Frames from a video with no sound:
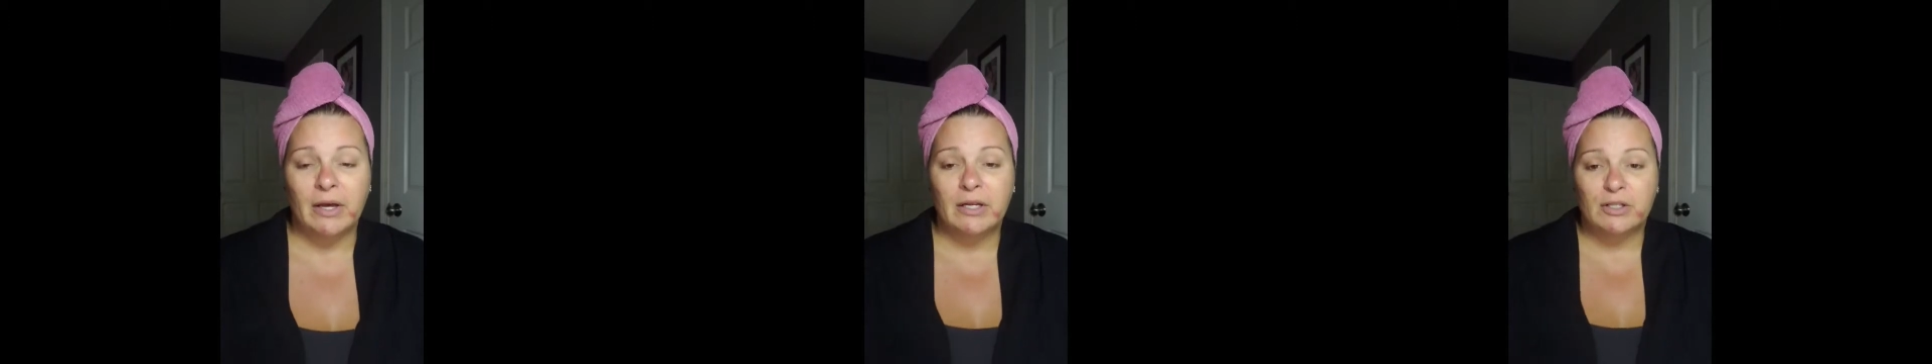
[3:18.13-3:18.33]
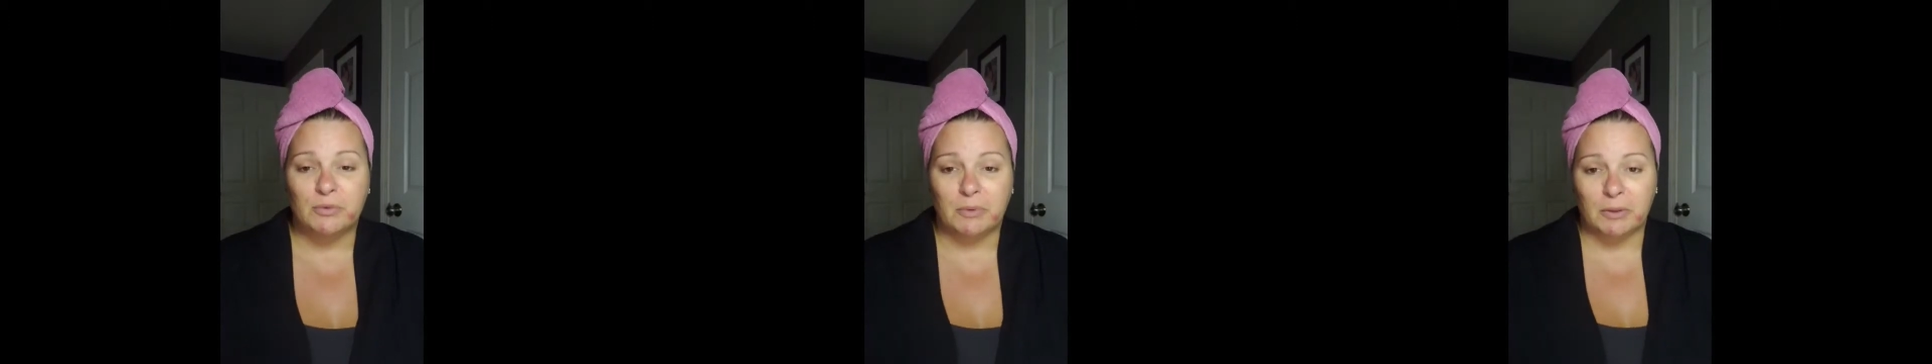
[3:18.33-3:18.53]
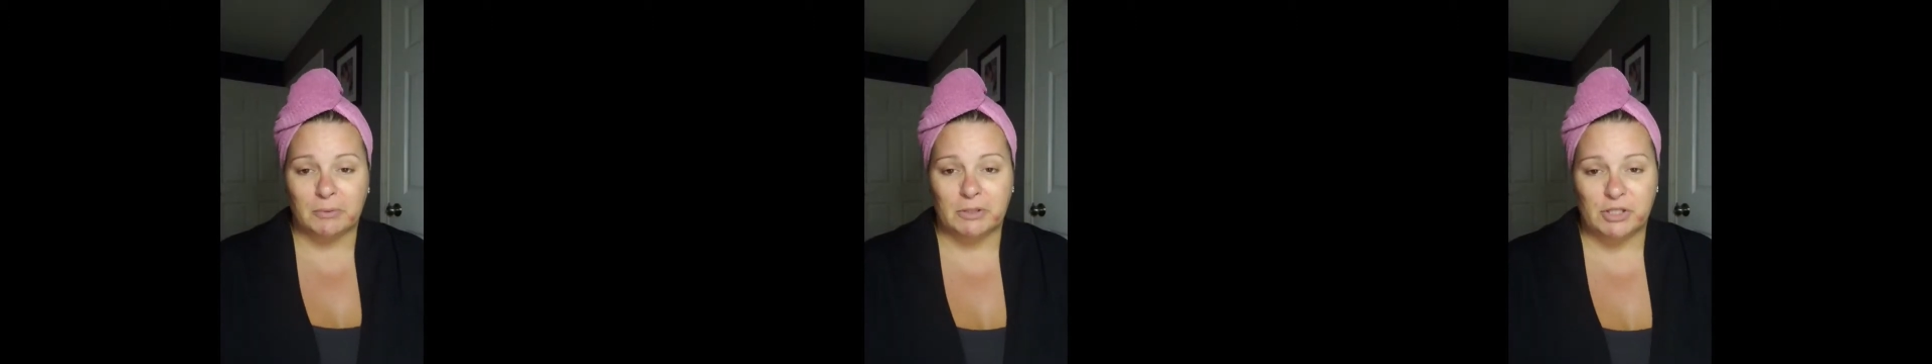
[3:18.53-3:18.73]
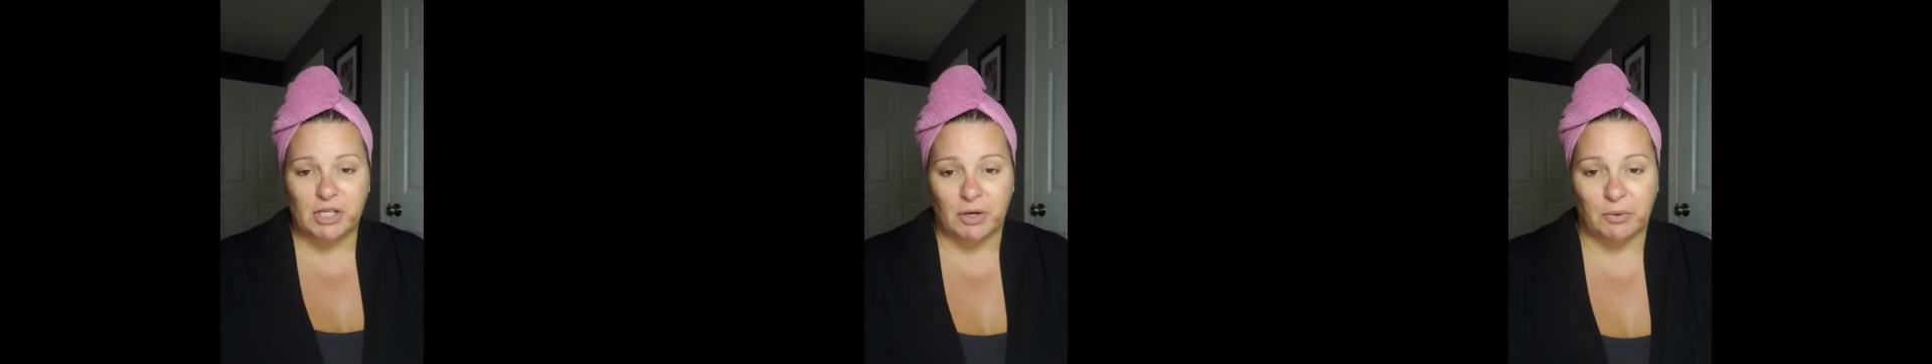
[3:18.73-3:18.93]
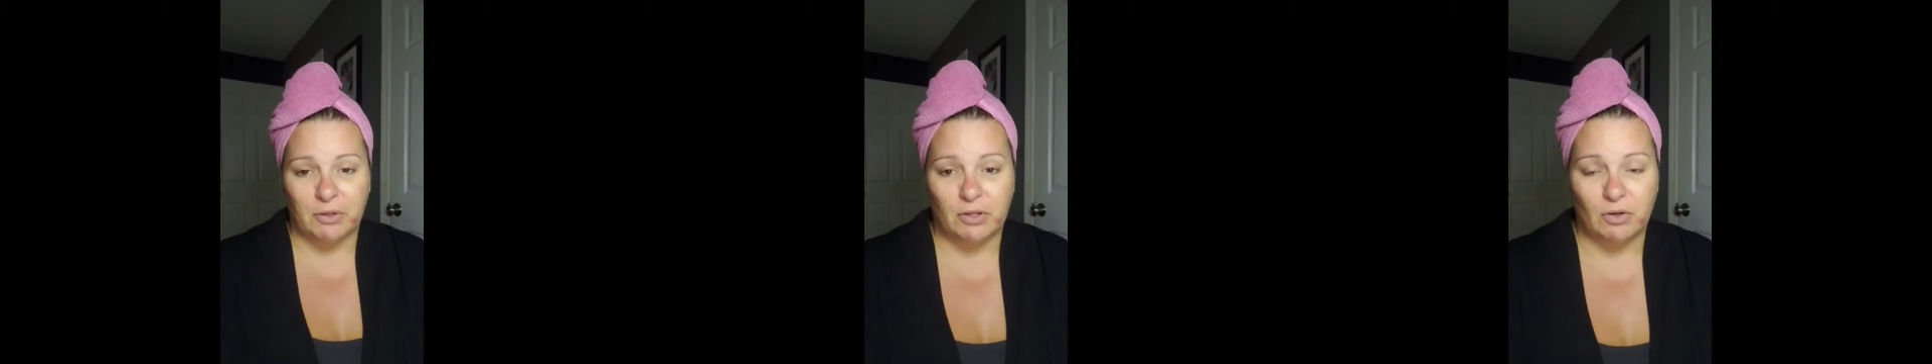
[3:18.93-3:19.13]
to be able to
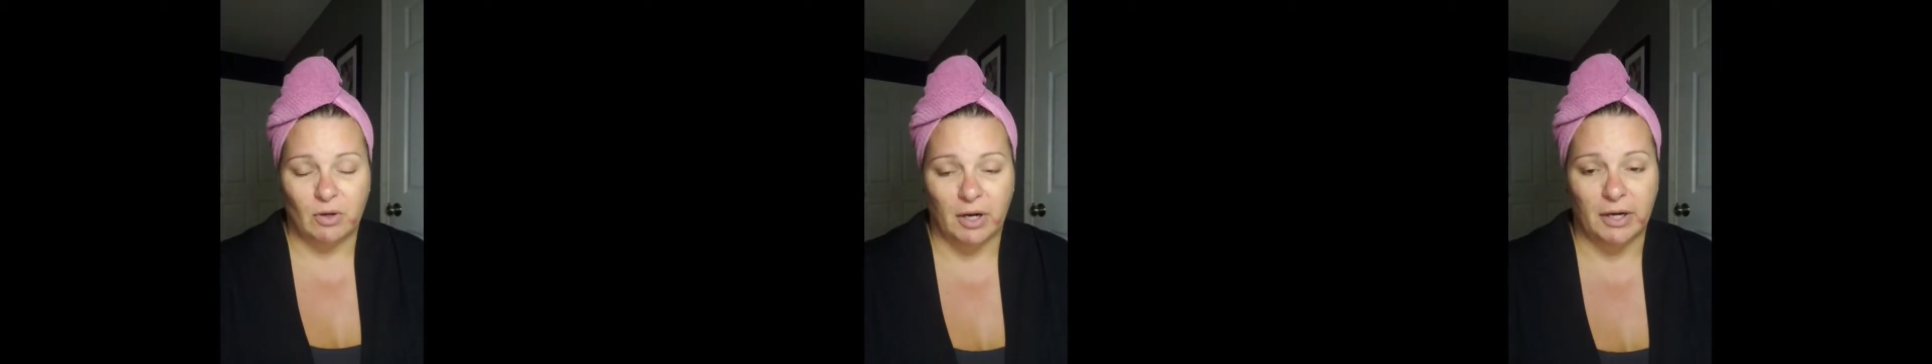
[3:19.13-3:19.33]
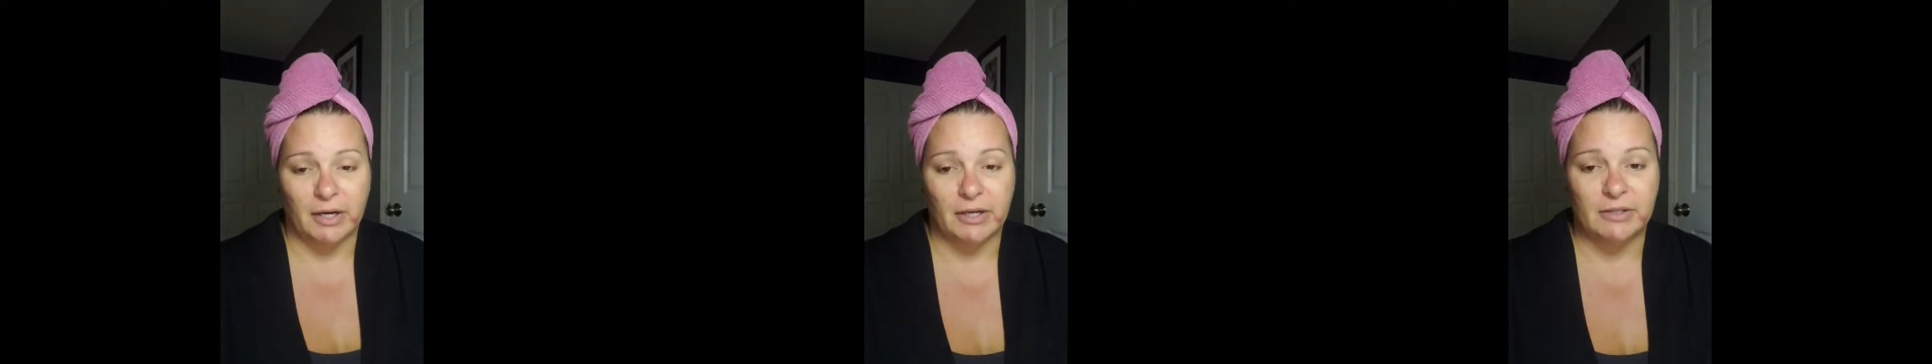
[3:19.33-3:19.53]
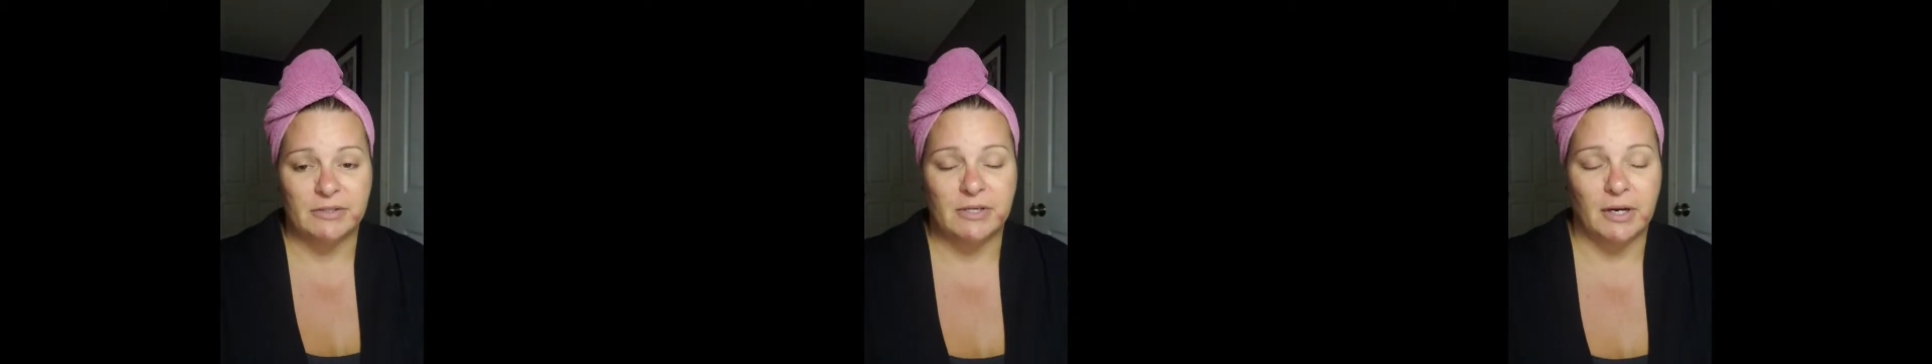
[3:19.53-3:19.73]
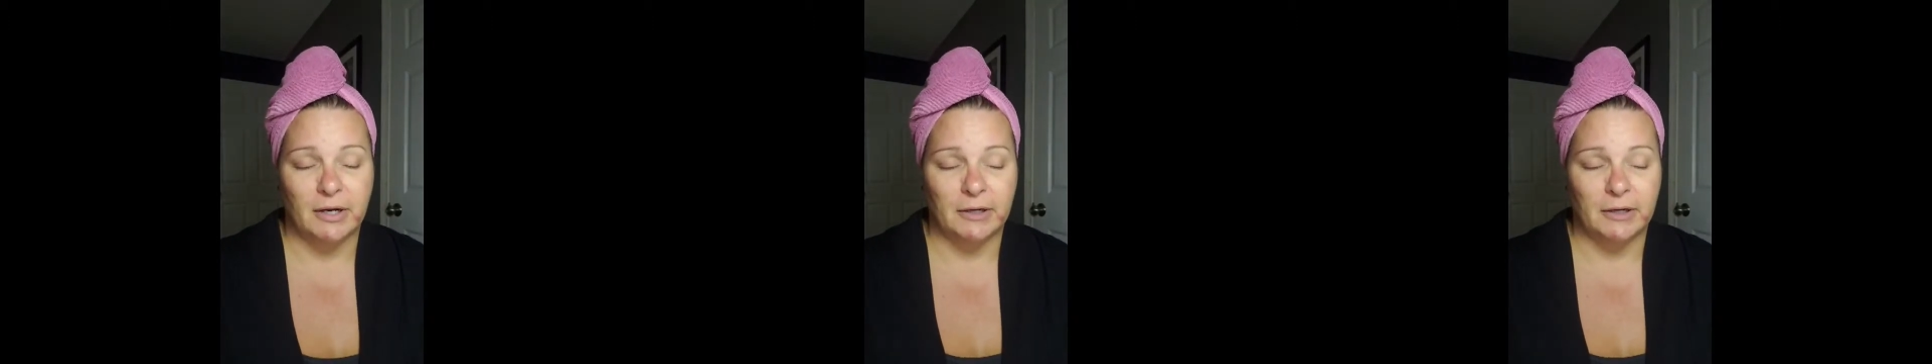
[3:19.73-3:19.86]
share with you guys.